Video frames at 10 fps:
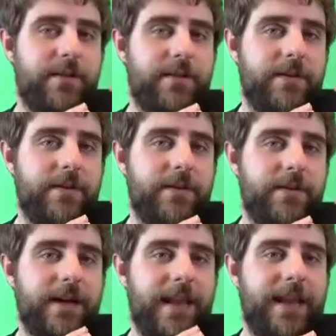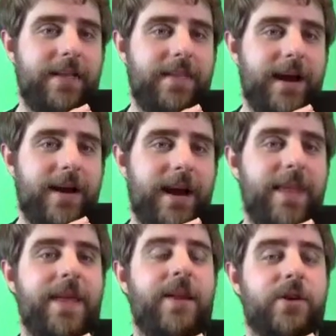getting in there,
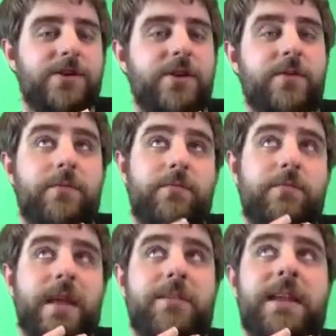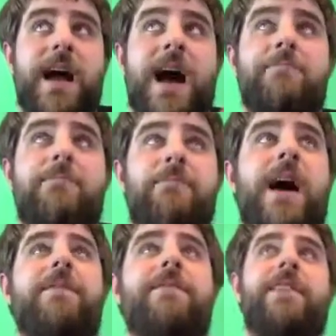and then also maybe
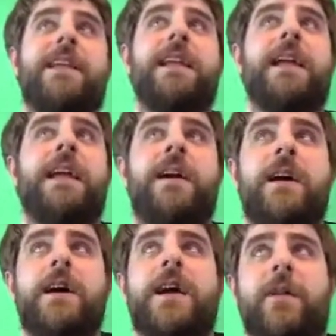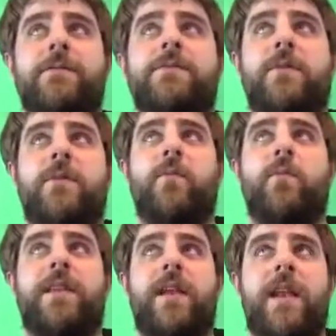not feeling comfortable
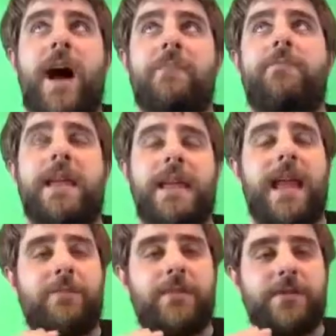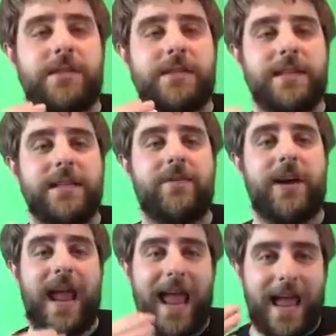with not being able to deliver
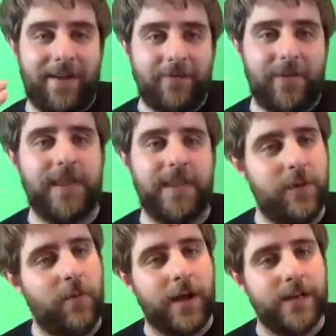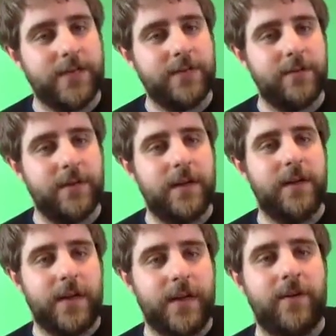everything we wanted to.
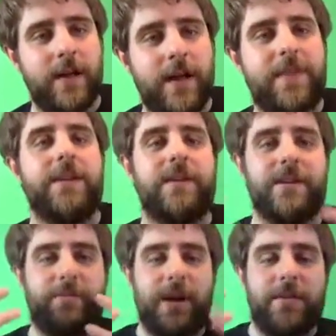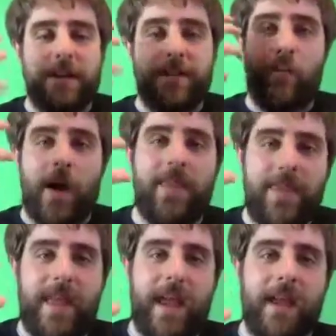You know, there's probably going to be one
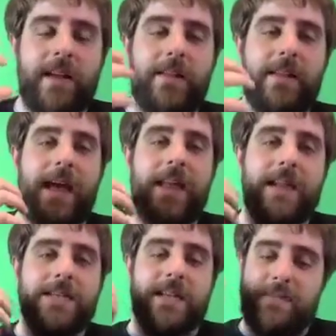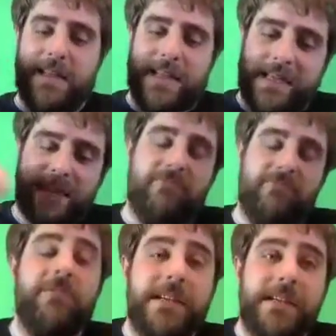thing that it's going to be like, we